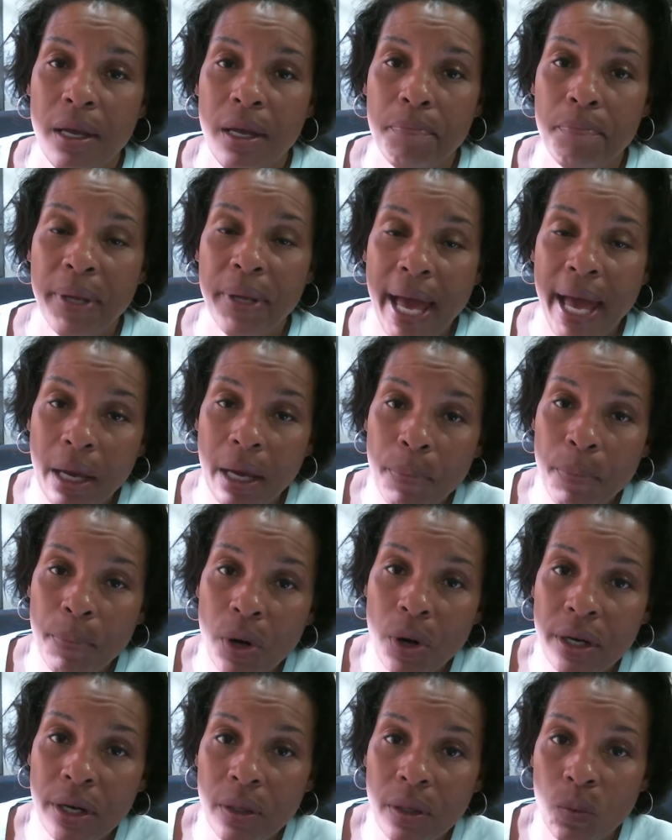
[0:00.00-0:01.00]

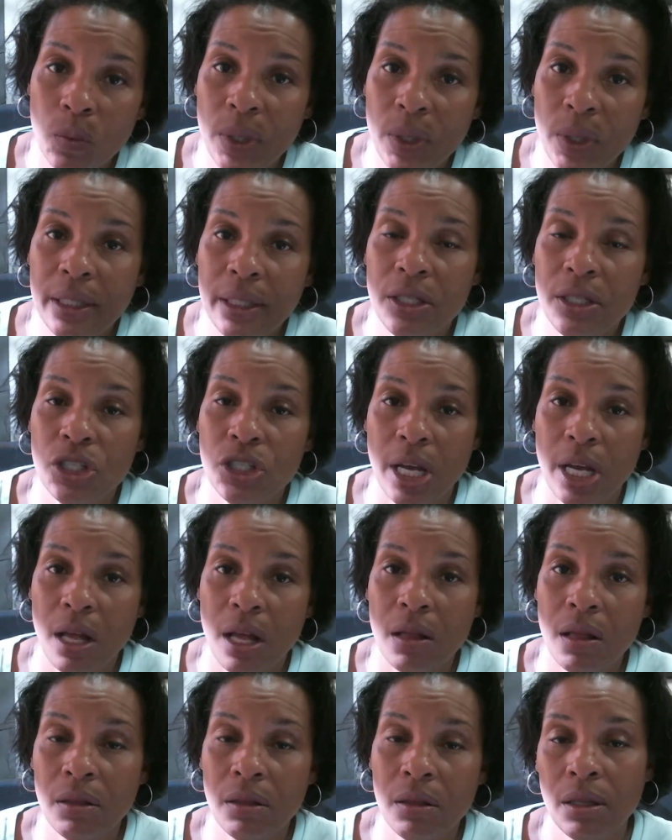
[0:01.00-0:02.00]
Blackboard weekly
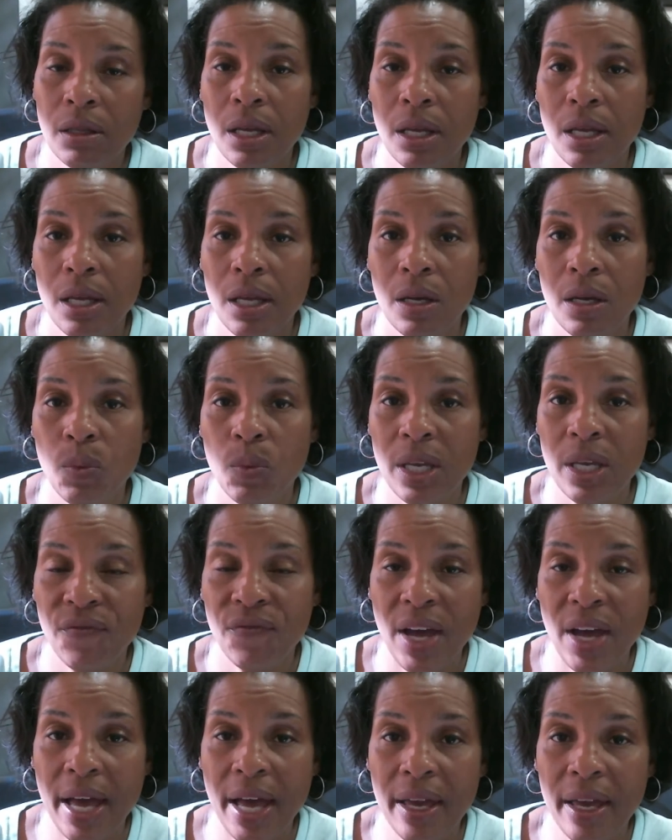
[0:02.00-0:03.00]
shell, week
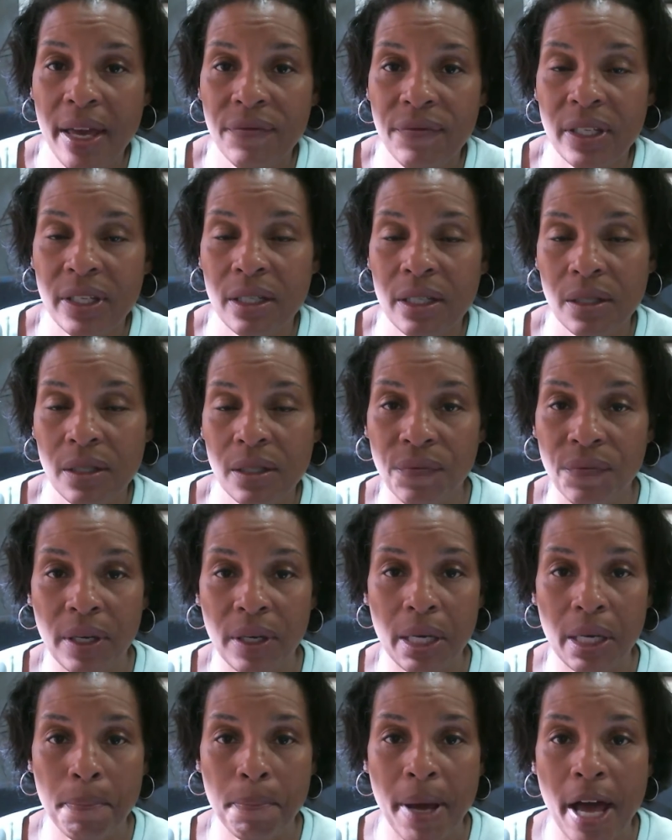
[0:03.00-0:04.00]
5, down at the
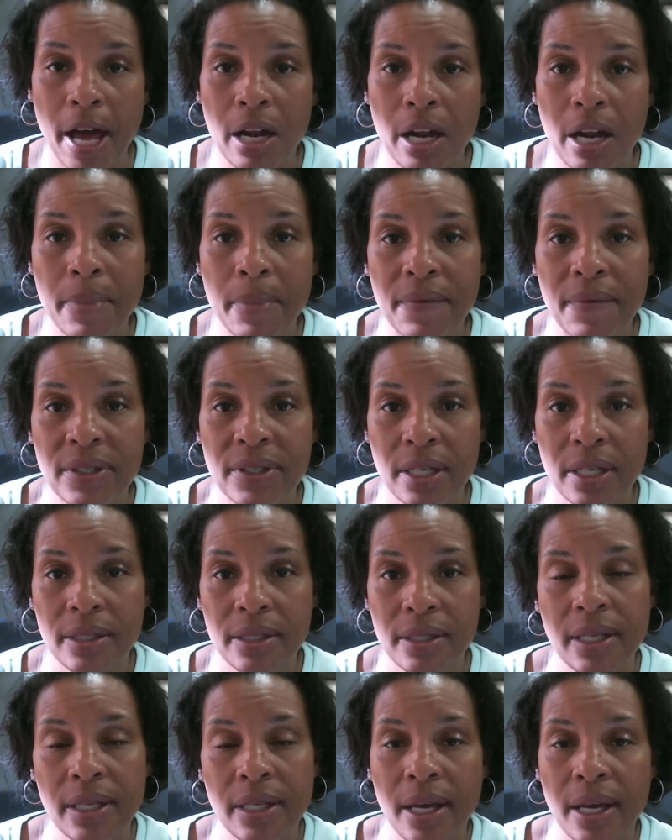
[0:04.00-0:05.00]
very bottom. I've set
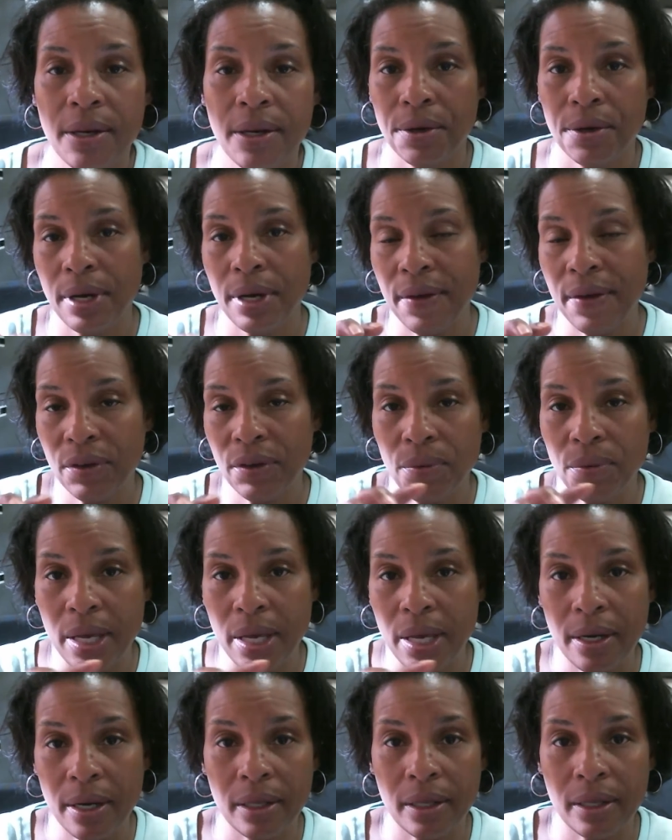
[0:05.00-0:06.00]
aside, or I've
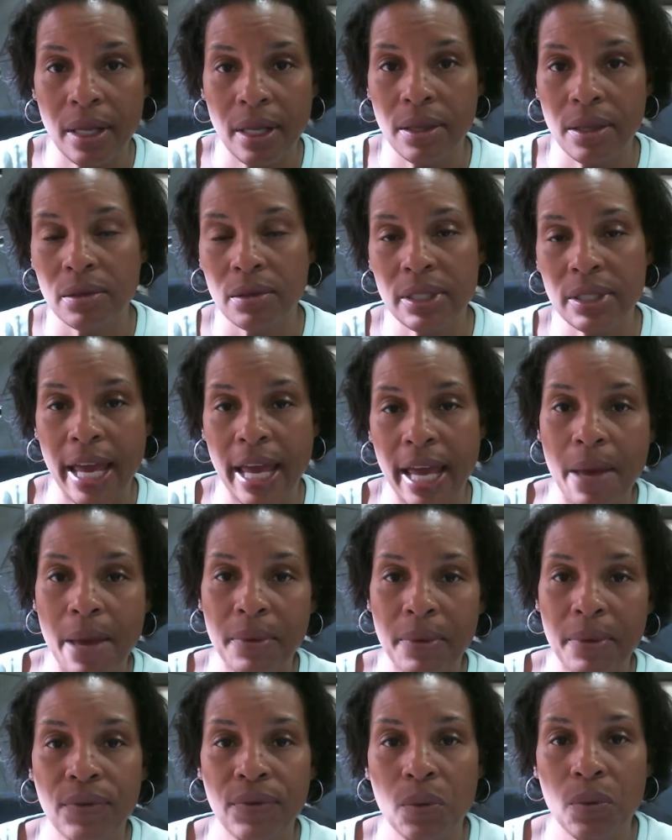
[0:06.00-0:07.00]
created a little tab,
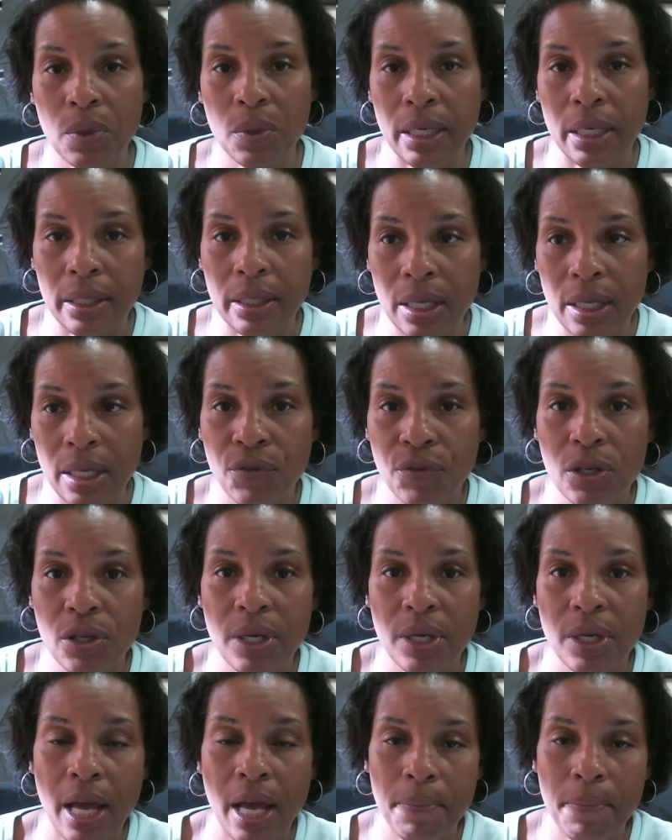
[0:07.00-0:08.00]
if you will, a link for you
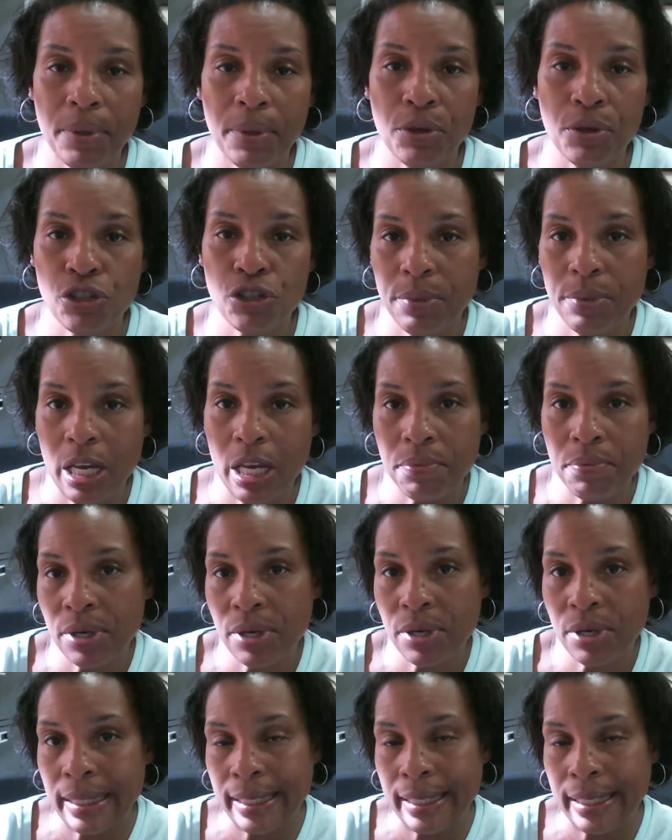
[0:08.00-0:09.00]
to upload your paper
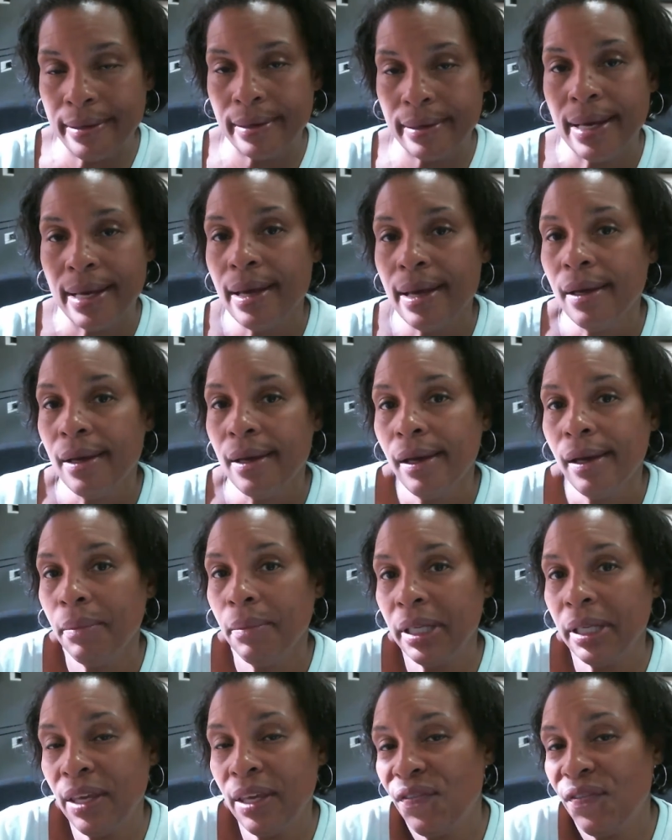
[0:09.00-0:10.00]
in there. I'm
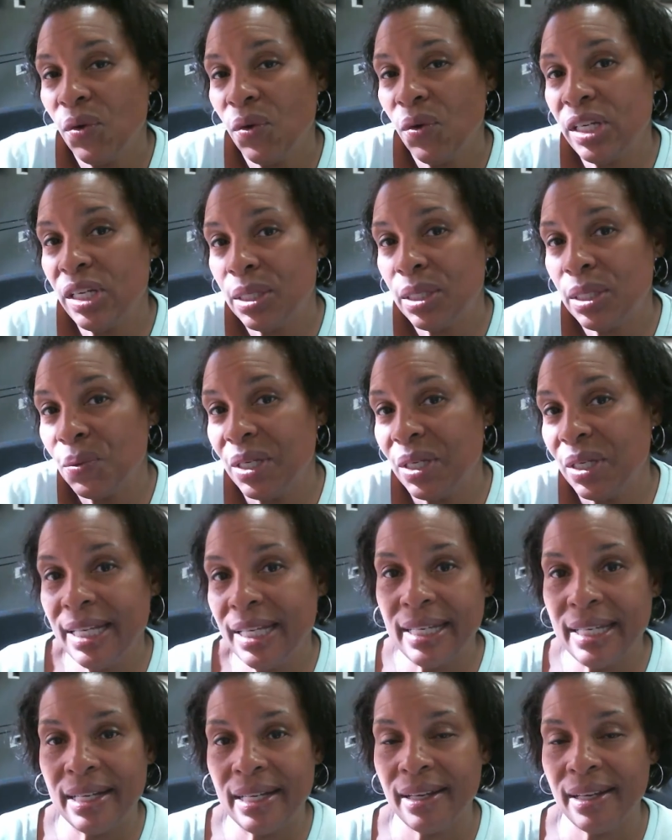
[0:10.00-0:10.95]
looking forward to reading it.